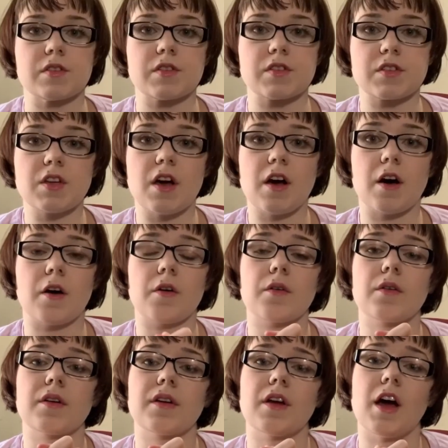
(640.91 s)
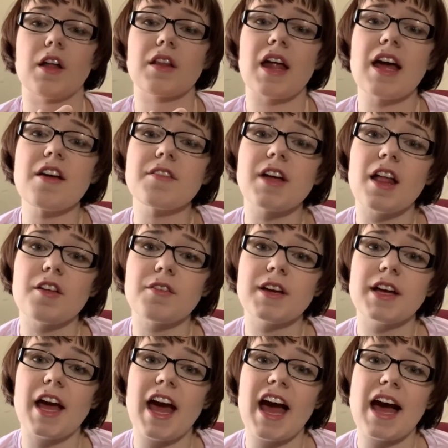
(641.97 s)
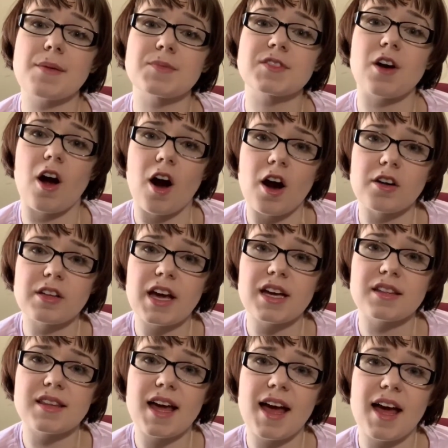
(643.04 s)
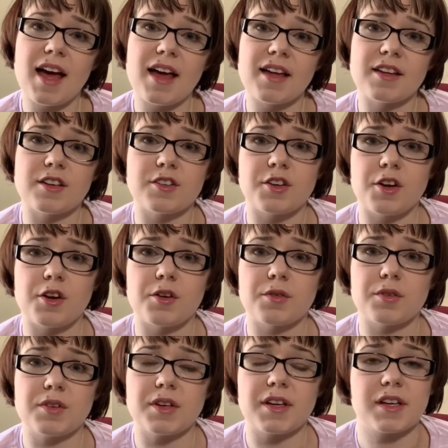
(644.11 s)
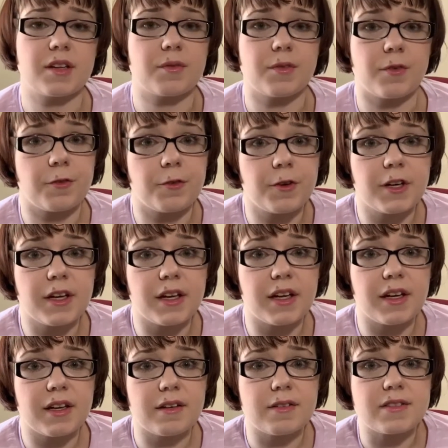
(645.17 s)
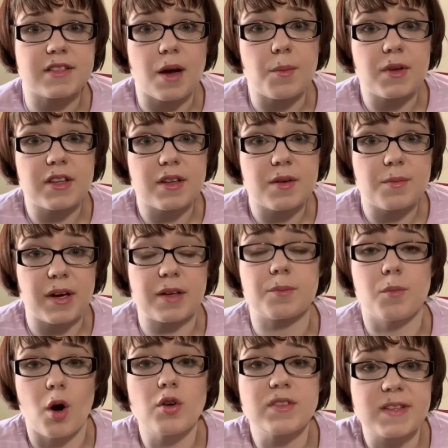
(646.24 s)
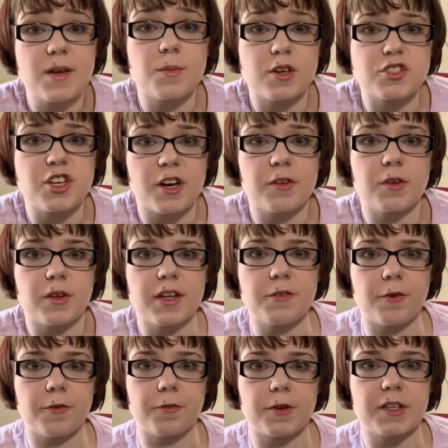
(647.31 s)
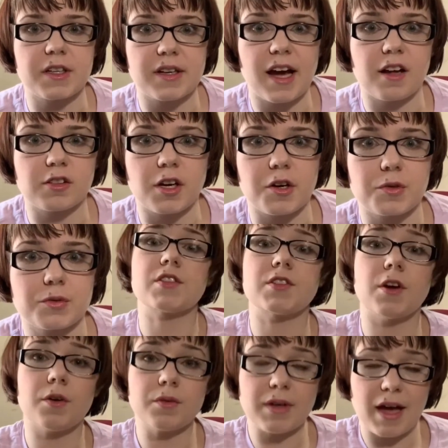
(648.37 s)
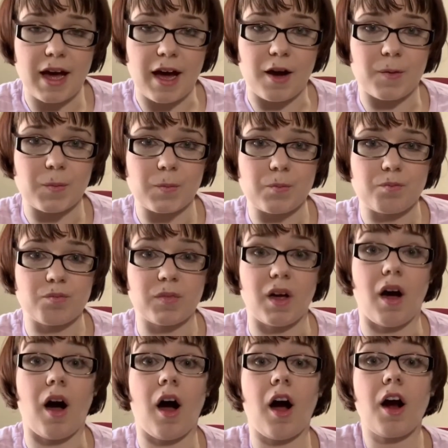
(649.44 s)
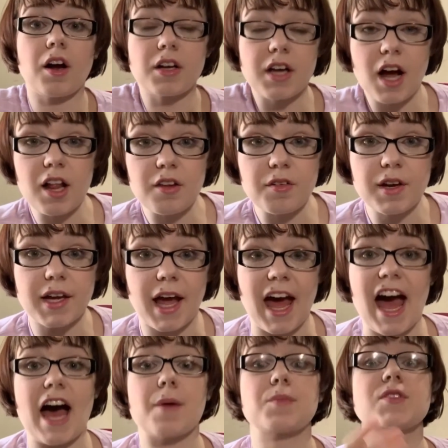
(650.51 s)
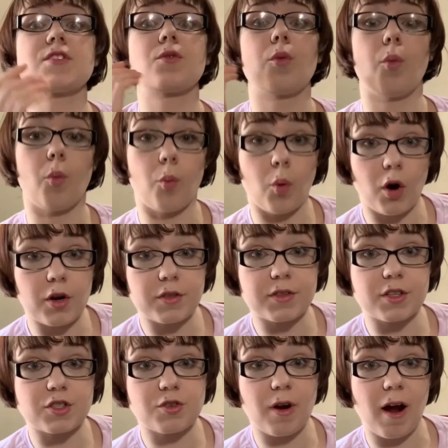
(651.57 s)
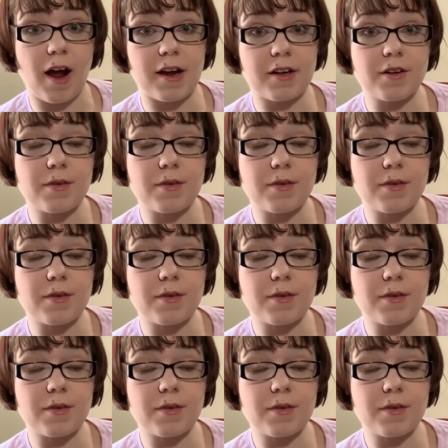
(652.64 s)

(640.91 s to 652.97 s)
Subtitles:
So, a lot of coloring apps are like that. You know, you can get them for free. Some of them, like most of them, are generally for free to download. So now, are coloring apps worth the trial?